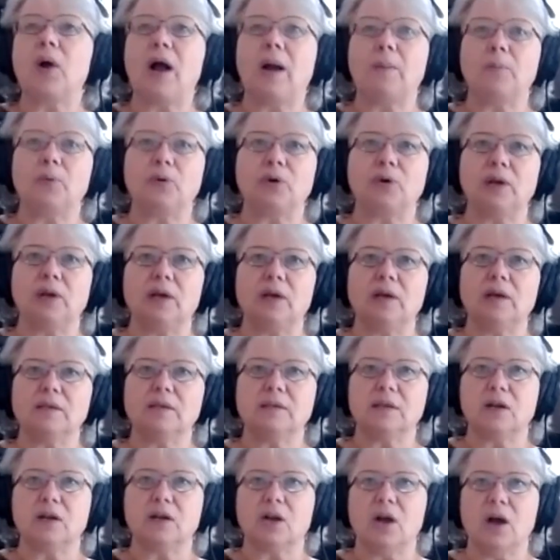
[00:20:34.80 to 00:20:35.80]
property is
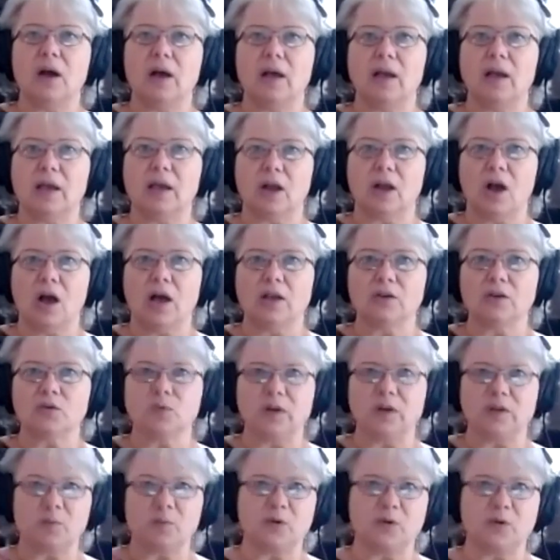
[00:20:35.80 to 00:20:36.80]
that it can cause
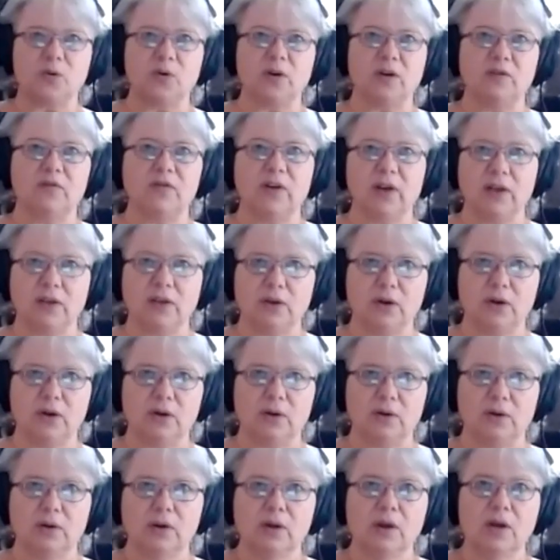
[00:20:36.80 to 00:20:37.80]
respiratory
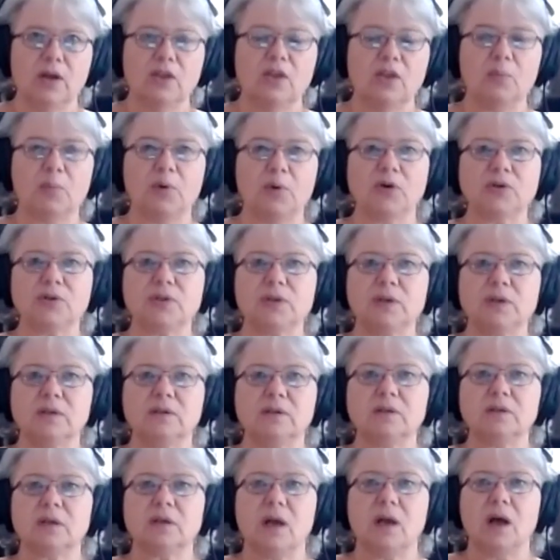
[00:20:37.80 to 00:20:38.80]
failure. The
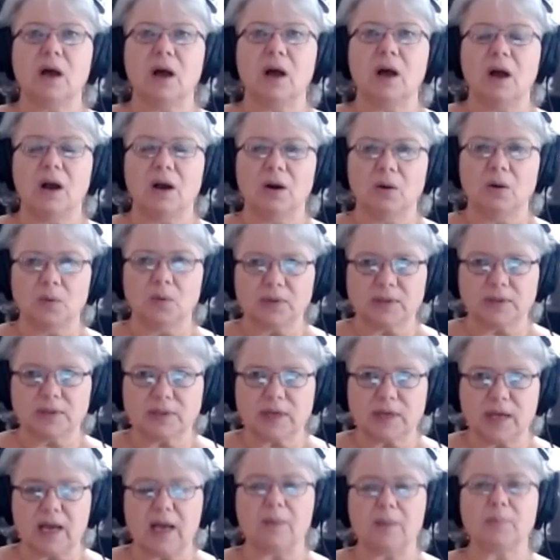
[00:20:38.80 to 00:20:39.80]
person's heart will
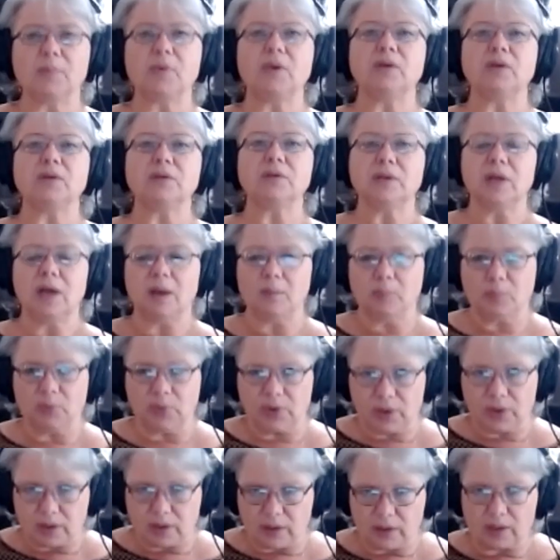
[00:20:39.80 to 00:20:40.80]
stop, they'll stop
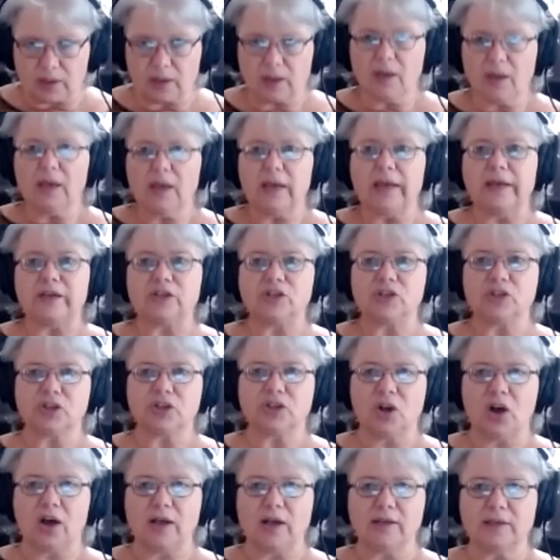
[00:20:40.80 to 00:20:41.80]
breathing. It
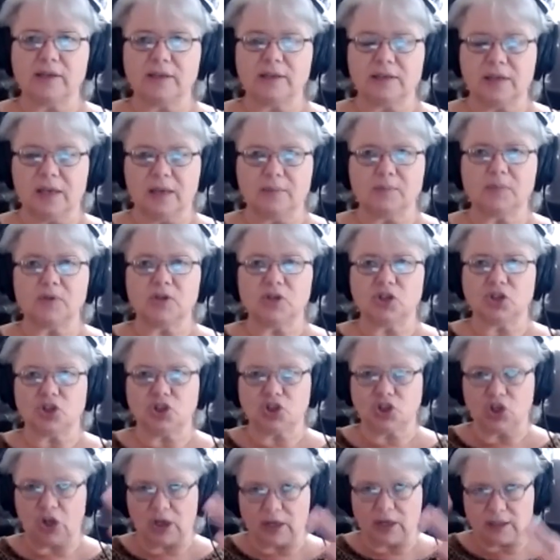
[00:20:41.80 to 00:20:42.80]
just causes them to
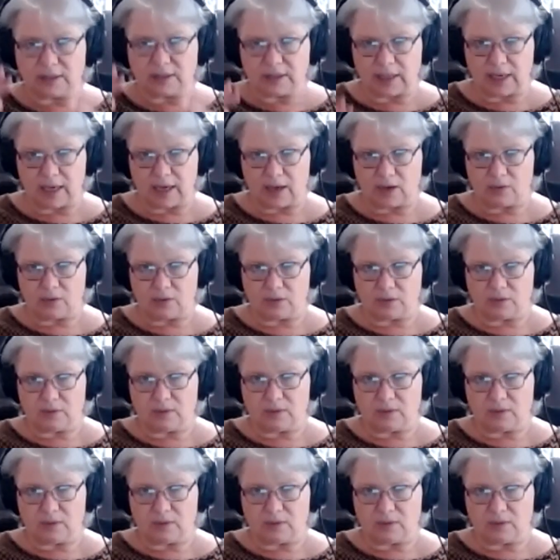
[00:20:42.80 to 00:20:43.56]
shut down.